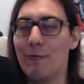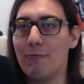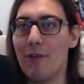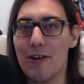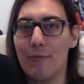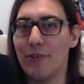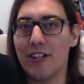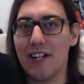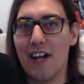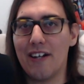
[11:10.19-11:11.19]
where I'm
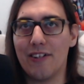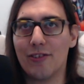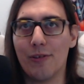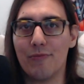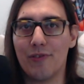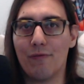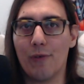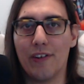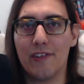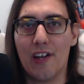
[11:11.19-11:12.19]
looking at in terms of
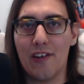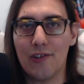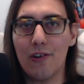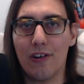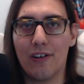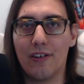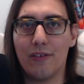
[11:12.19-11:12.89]
where these guys are,